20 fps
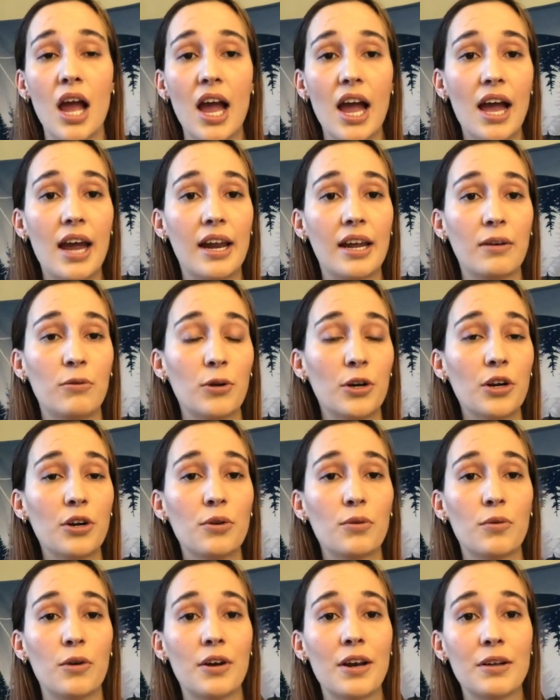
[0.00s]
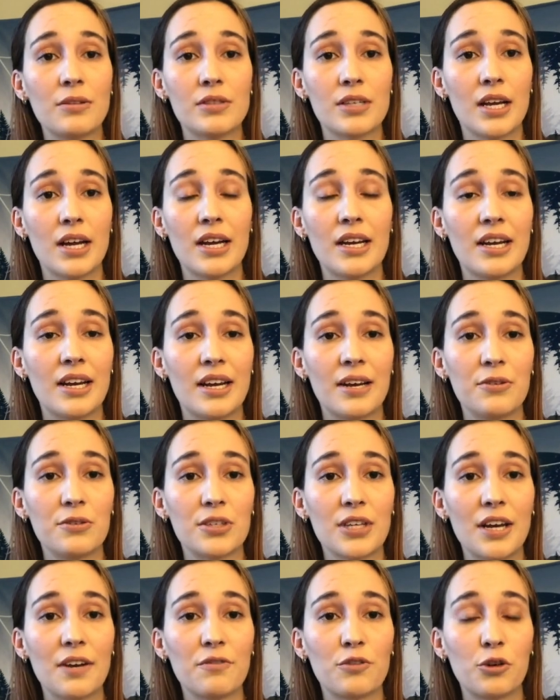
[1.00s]
And I went on a run outside, and I was
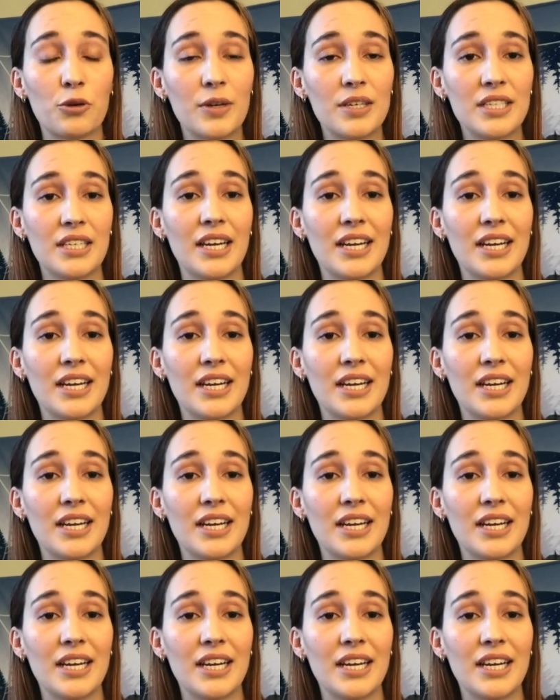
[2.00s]
kind of crazy.